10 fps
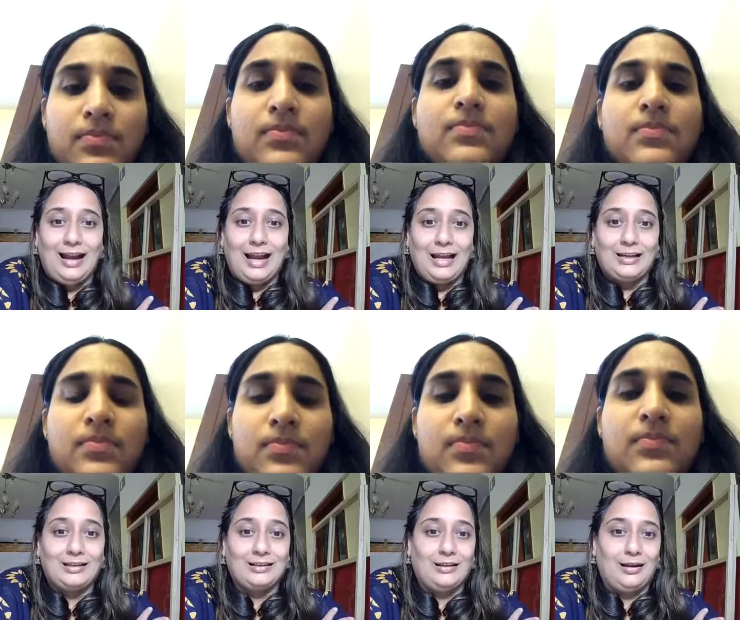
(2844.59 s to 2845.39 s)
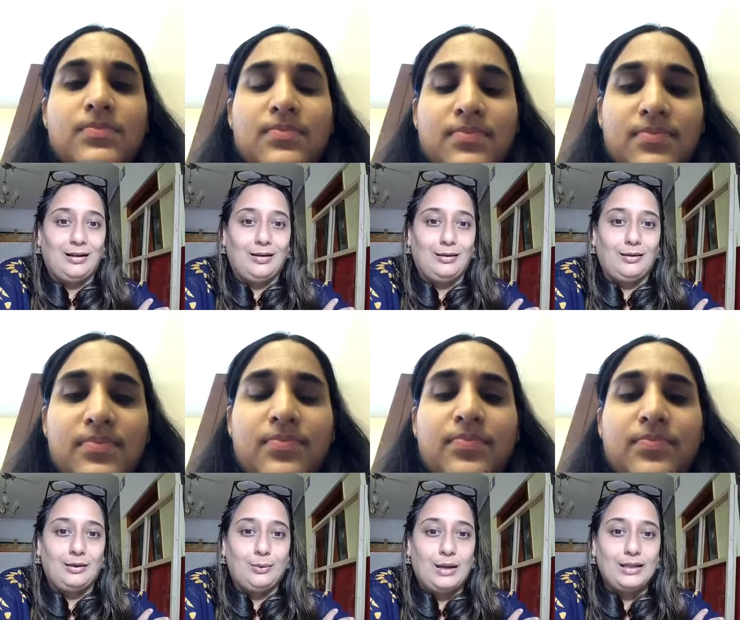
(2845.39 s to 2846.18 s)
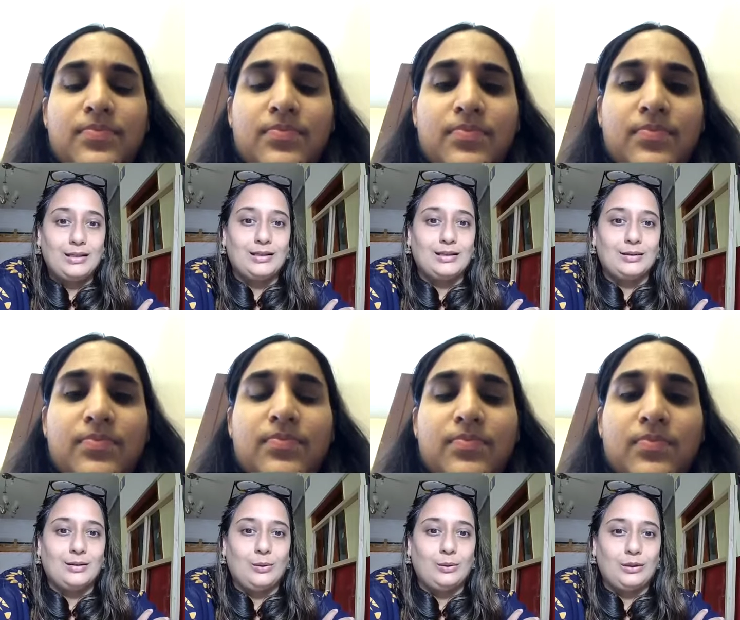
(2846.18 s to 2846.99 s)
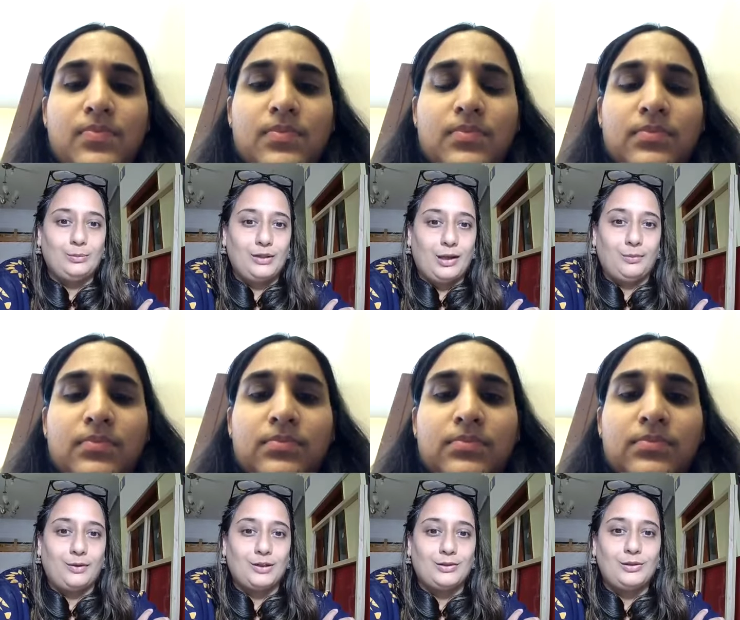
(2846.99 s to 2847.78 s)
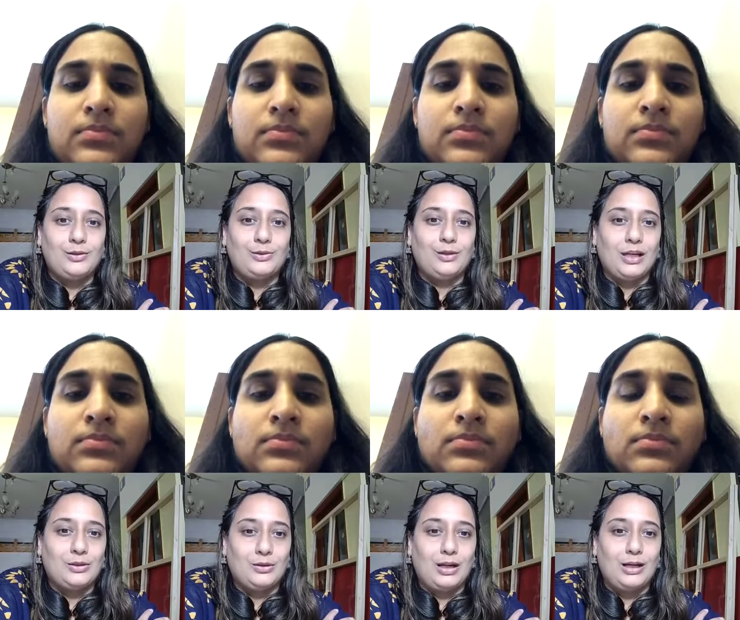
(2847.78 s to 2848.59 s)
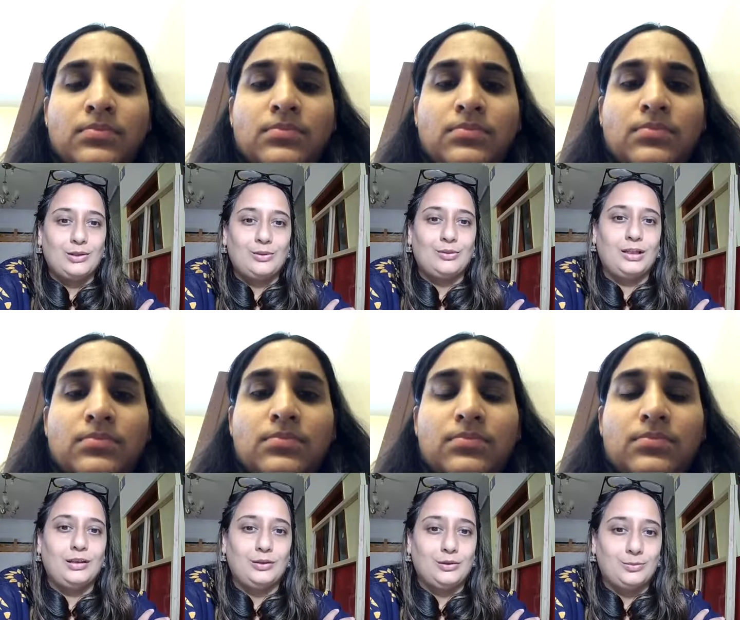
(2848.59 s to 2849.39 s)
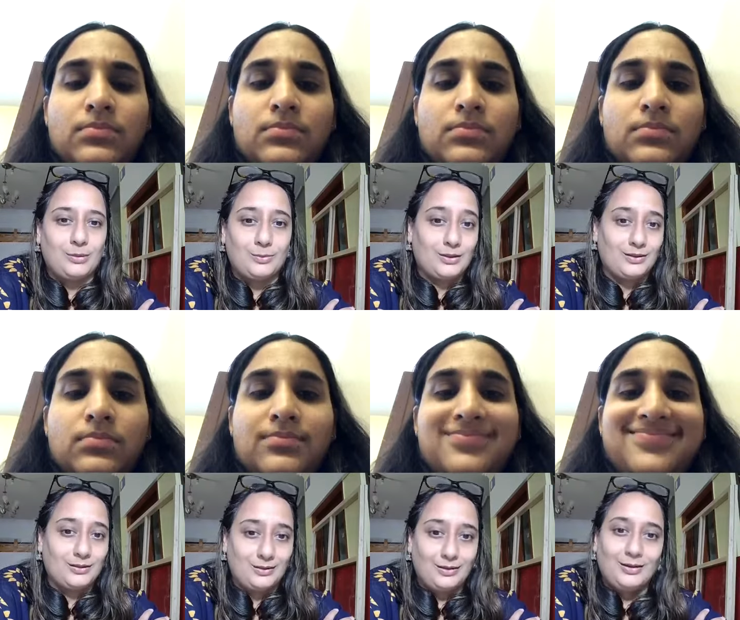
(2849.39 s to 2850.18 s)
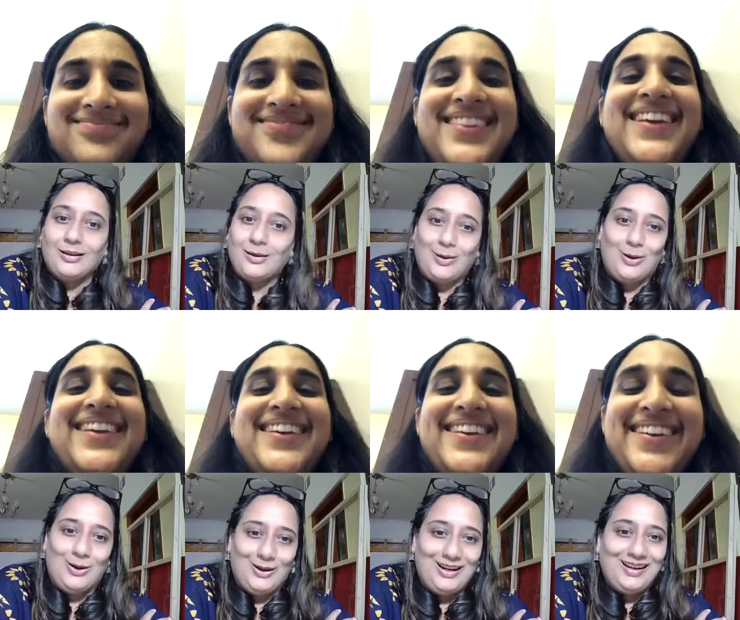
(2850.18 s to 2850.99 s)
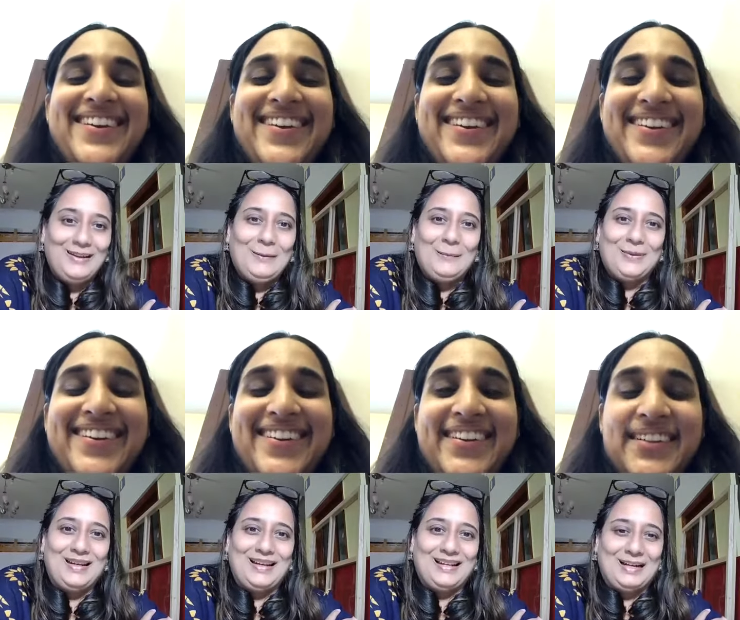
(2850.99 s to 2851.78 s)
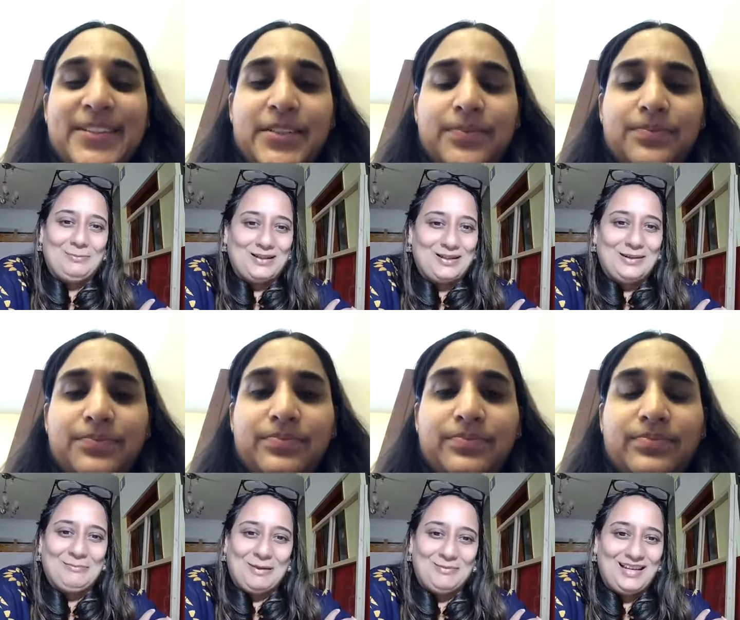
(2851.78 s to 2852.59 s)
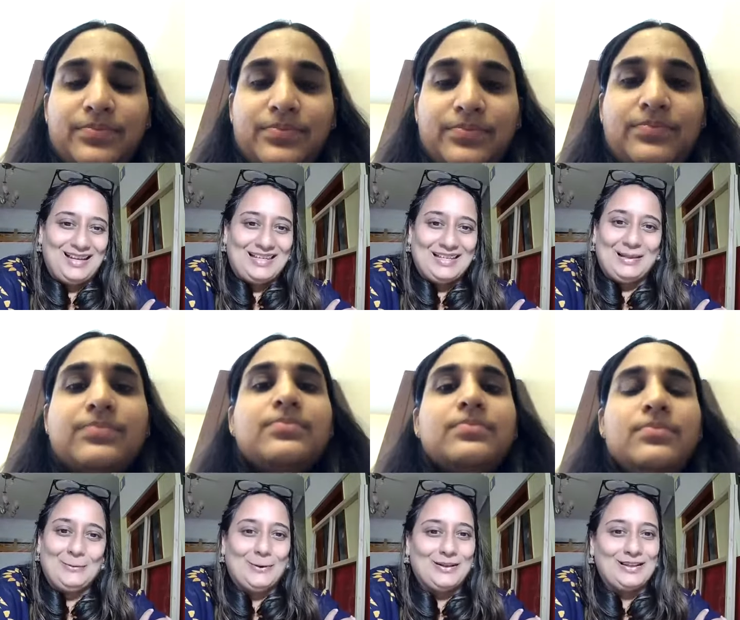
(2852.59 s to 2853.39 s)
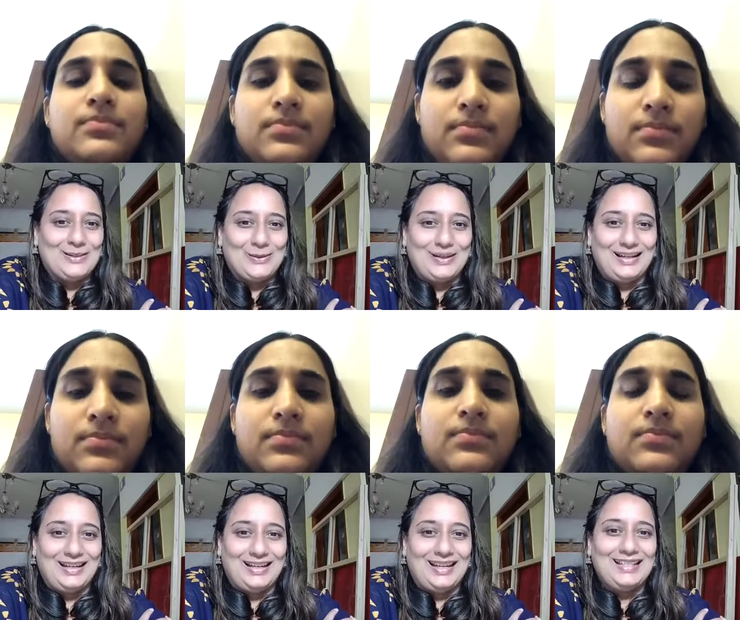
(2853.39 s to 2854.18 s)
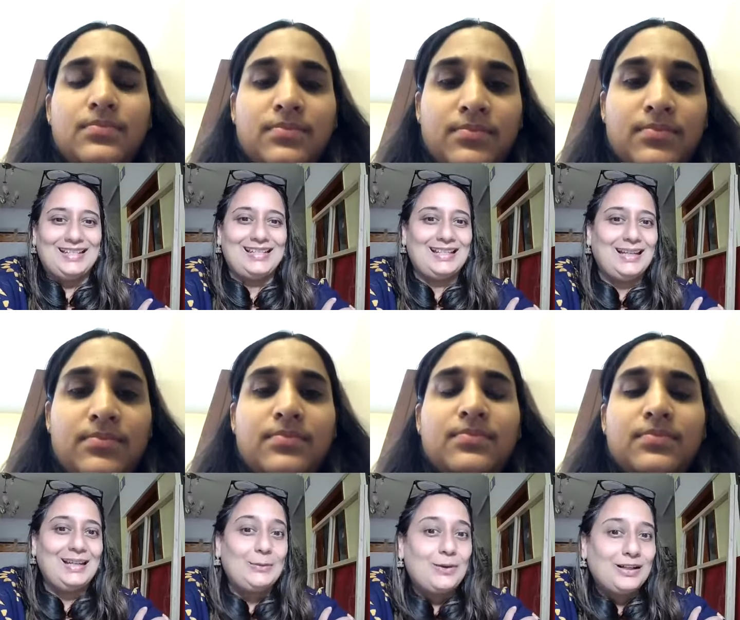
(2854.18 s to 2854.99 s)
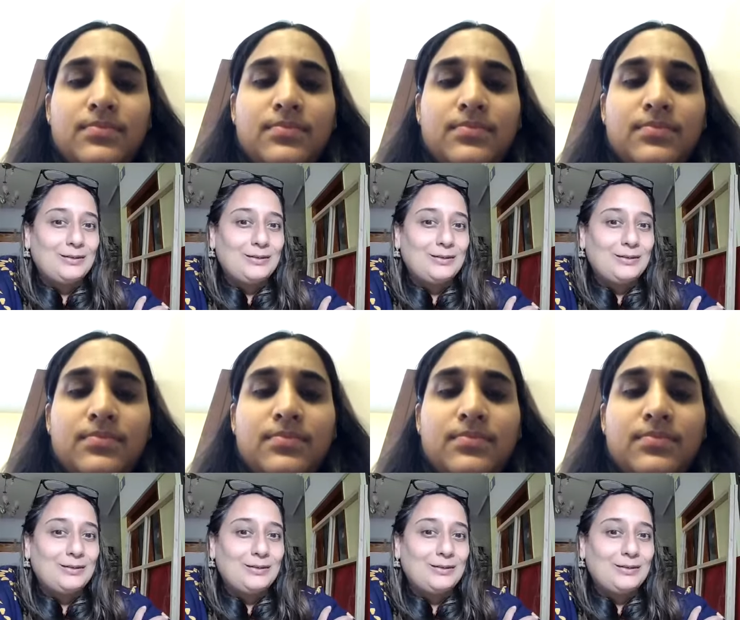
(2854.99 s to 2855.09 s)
Speaker 1: and uh, advise uh, all the P R professionals to get your clients to read the newspapers or read that particular publication they want the story in, and see mm-hmm. what are